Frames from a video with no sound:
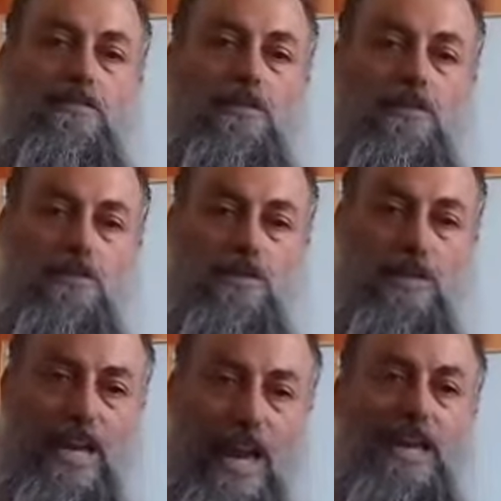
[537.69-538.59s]
which
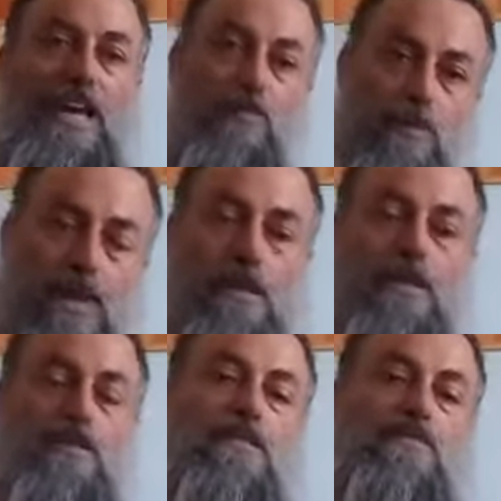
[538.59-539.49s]
can and
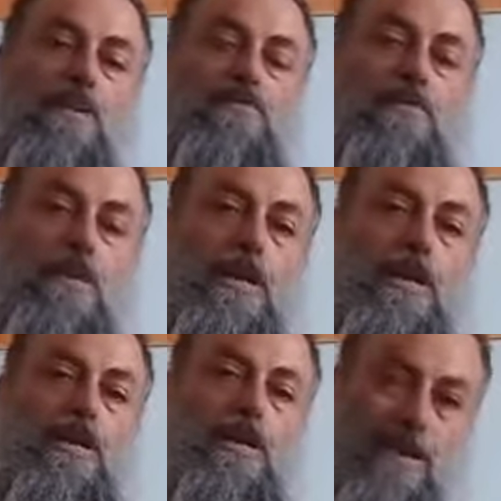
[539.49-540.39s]
will
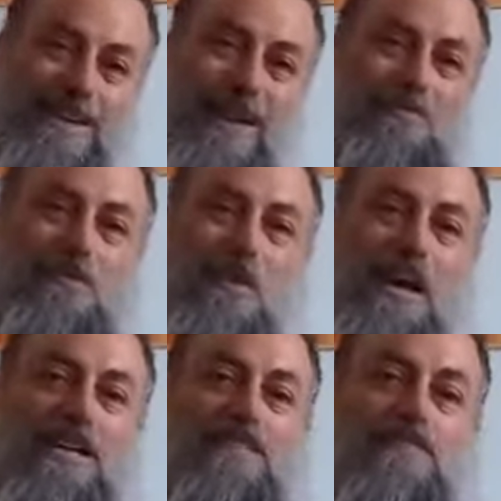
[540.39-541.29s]
eventually come to
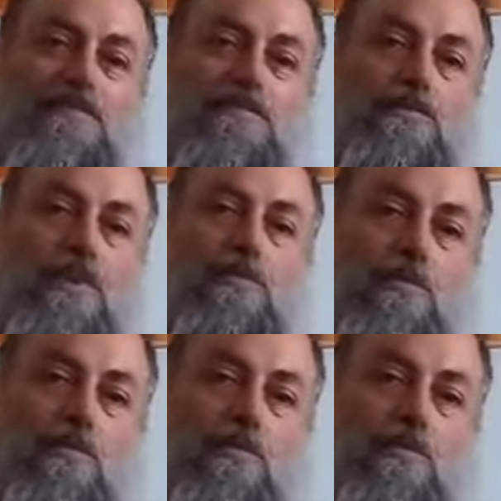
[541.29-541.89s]
light, will